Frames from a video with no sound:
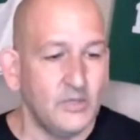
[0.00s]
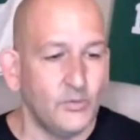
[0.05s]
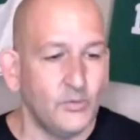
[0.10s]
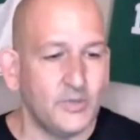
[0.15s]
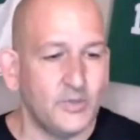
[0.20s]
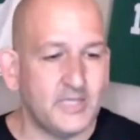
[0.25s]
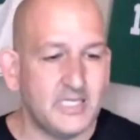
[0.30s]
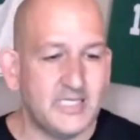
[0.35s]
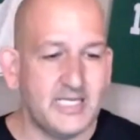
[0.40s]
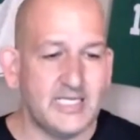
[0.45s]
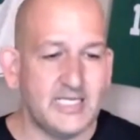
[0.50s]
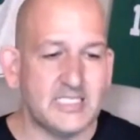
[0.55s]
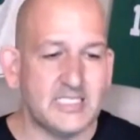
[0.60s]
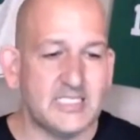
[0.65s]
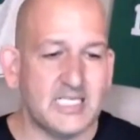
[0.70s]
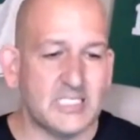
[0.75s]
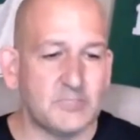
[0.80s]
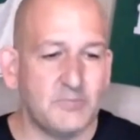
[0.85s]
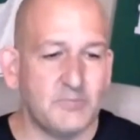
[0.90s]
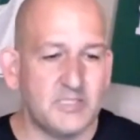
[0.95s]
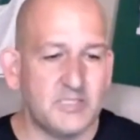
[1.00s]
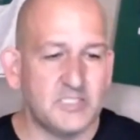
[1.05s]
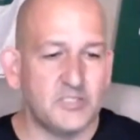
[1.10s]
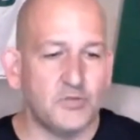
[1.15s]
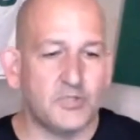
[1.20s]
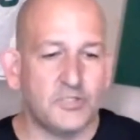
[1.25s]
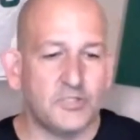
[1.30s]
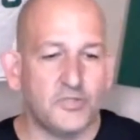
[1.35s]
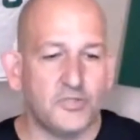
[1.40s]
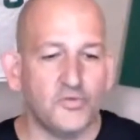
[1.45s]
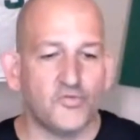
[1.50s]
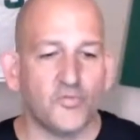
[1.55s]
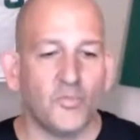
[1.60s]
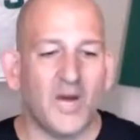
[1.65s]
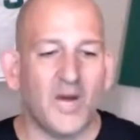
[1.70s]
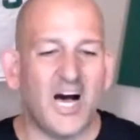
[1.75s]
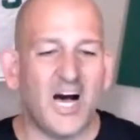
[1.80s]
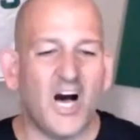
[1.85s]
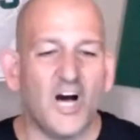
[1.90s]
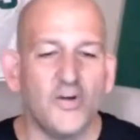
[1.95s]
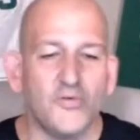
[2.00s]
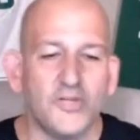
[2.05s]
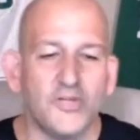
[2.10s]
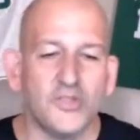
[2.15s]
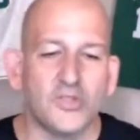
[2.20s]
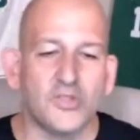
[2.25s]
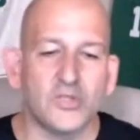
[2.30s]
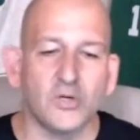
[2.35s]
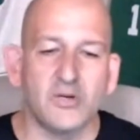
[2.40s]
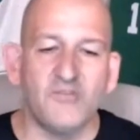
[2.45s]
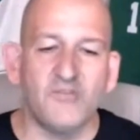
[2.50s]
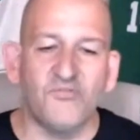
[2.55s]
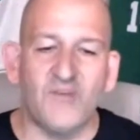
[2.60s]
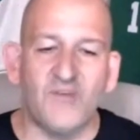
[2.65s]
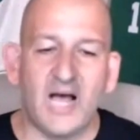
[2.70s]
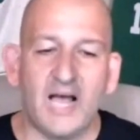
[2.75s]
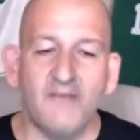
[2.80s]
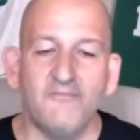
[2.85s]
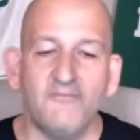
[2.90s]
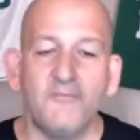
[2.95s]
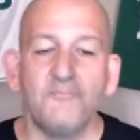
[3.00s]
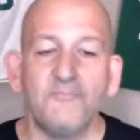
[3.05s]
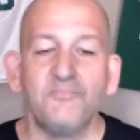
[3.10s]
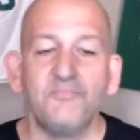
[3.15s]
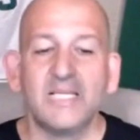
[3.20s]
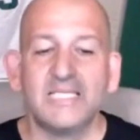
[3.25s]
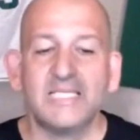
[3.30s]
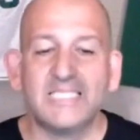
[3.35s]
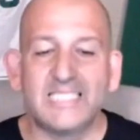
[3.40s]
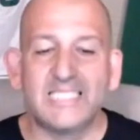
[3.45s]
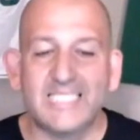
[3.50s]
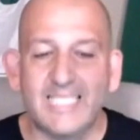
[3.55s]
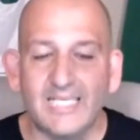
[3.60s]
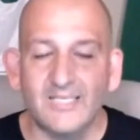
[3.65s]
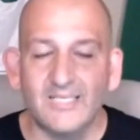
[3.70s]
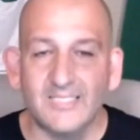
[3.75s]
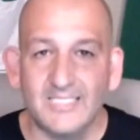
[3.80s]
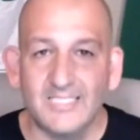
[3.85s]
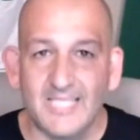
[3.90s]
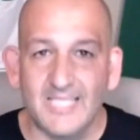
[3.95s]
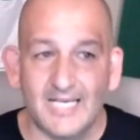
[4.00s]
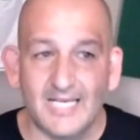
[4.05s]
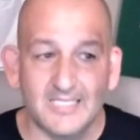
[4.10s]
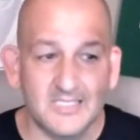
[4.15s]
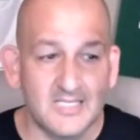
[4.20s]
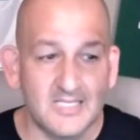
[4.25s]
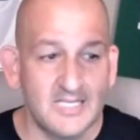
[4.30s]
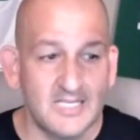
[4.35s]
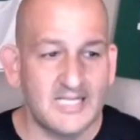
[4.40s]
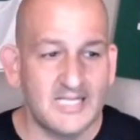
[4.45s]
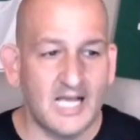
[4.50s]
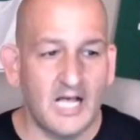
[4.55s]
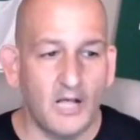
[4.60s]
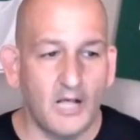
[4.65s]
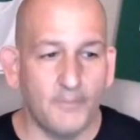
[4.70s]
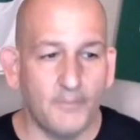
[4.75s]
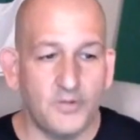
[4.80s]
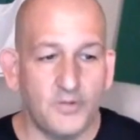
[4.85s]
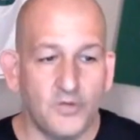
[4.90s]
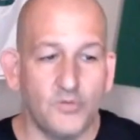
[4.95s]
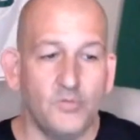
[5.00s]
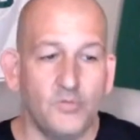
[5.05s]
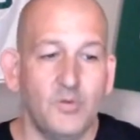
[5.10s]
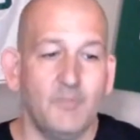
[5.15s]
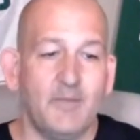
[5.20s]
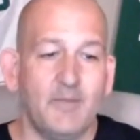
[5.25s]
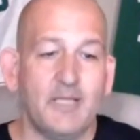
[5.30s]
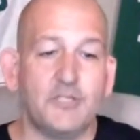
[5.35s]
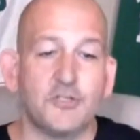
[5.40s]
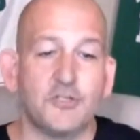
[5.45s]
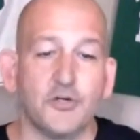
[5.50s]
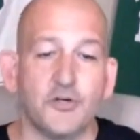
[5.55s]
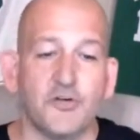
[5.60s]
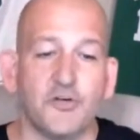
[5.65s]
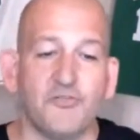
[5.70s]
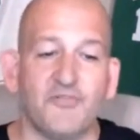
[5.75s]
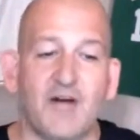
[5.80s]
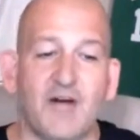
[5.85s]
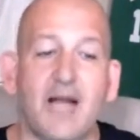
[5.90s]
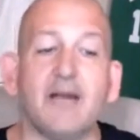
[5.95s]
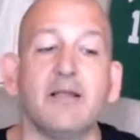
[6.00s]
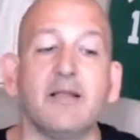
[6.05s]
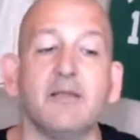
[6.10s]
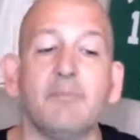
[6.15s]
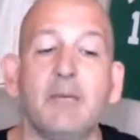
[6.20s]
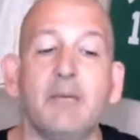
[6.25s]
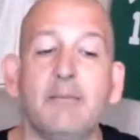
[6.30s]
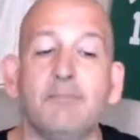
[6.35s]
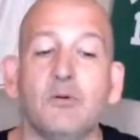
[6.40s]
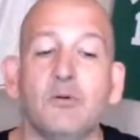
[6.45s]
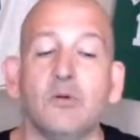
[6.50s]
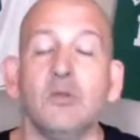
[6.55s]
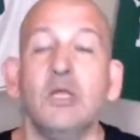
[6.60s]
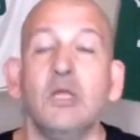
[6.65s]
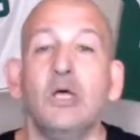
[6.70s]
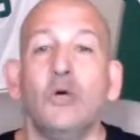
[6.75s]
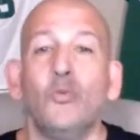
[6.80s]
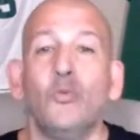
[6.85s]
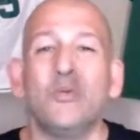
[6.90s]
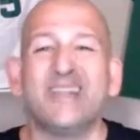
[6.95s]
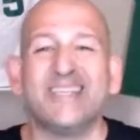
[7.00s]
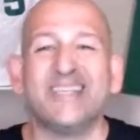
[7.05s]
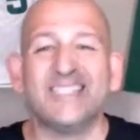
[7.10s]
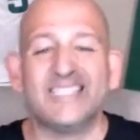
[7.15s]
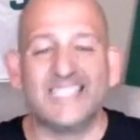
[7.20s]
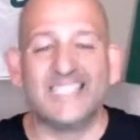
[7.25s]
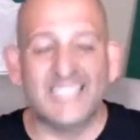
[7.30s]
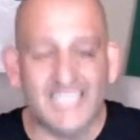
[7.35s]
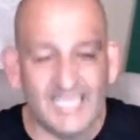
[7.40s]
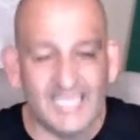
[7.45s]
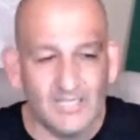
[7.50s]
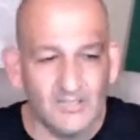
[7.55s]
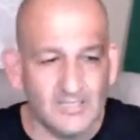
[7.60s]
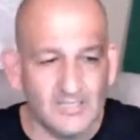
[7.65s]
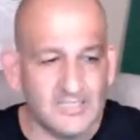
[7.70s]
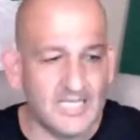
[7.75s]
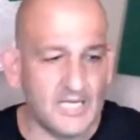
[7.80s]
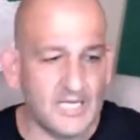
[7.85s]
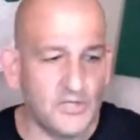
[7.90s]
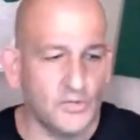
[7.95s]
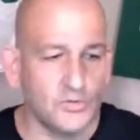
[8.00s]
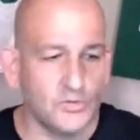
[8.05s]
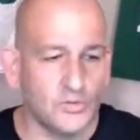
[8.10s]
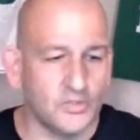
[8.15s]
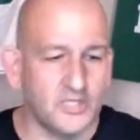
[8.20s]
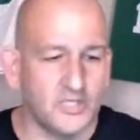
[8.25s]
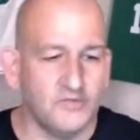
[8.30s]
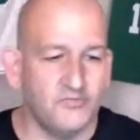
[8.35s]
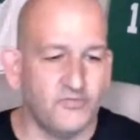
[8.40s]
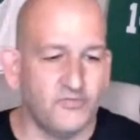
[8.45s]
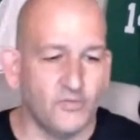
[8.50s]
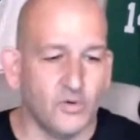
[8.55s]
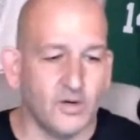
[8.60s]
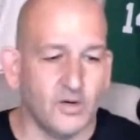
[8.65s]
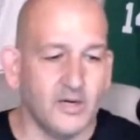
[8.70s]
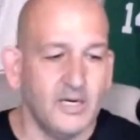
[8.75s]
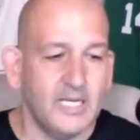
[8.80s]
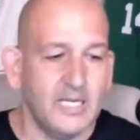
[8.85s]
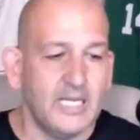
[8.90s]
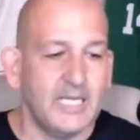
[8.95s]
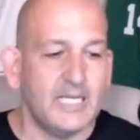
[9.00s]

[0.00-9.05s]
With Indeed assessments, you can choose from 135 skills tests to help you make sure you're finding people with the skills that you're looking for.